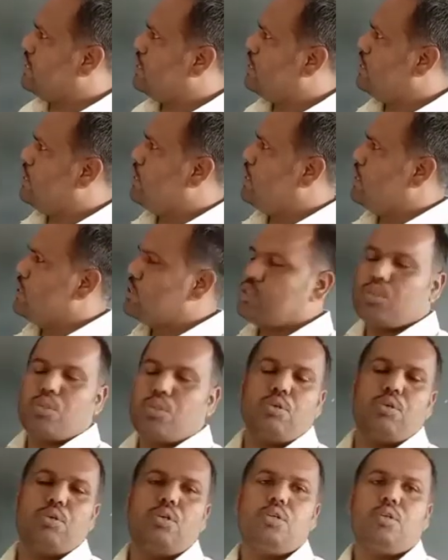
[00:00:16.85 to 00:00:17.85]
So the
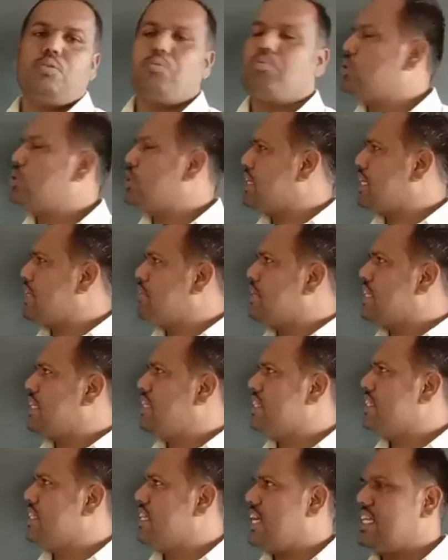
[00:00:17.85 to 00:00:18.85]
photochemical
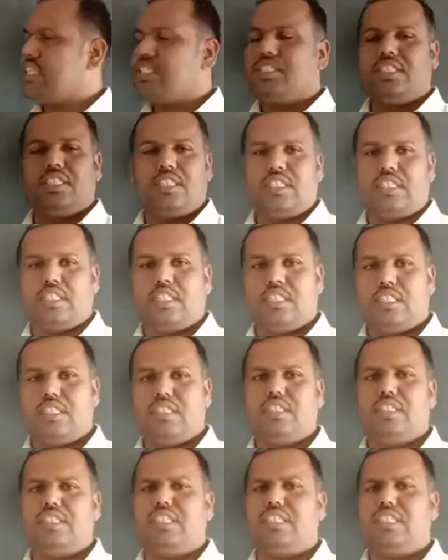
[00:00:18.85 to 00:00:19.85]
reaction
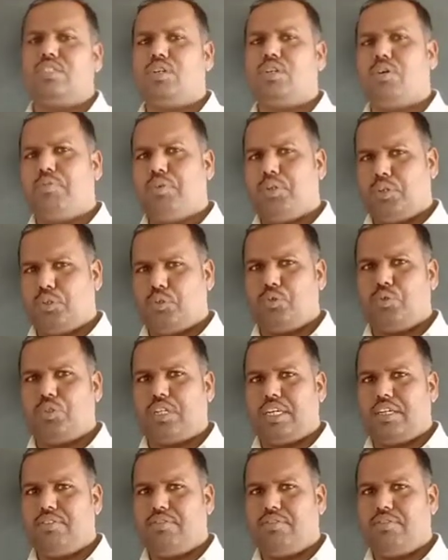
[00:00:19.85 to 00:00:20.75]
is of two types.